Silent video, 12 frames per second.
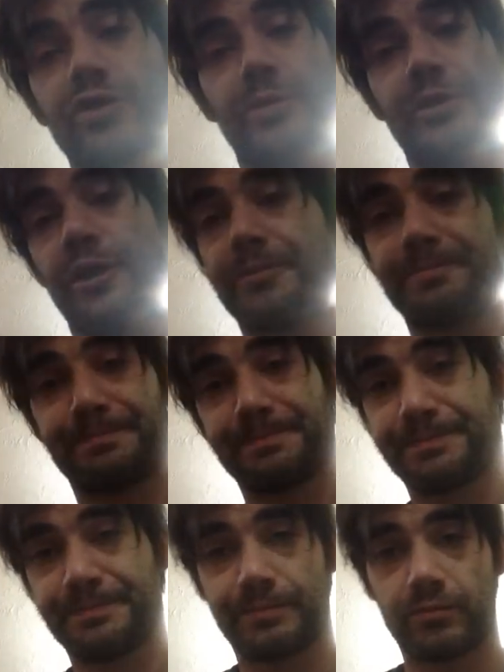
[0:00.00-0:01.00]
script here.
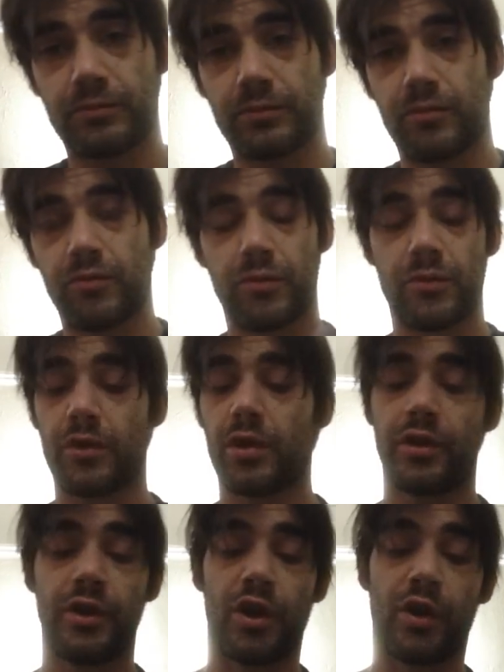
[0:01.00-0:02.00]

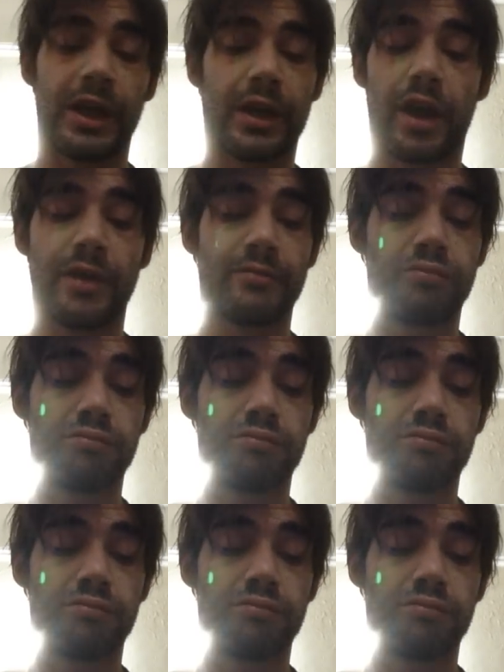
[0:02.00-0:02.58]
I